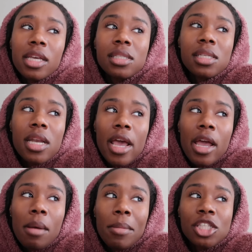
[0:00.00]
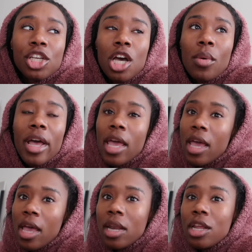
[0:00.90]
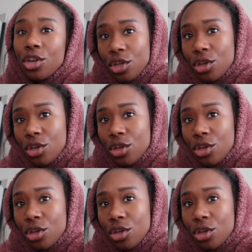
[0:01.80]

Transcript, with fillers: think today I'm about to go ahead and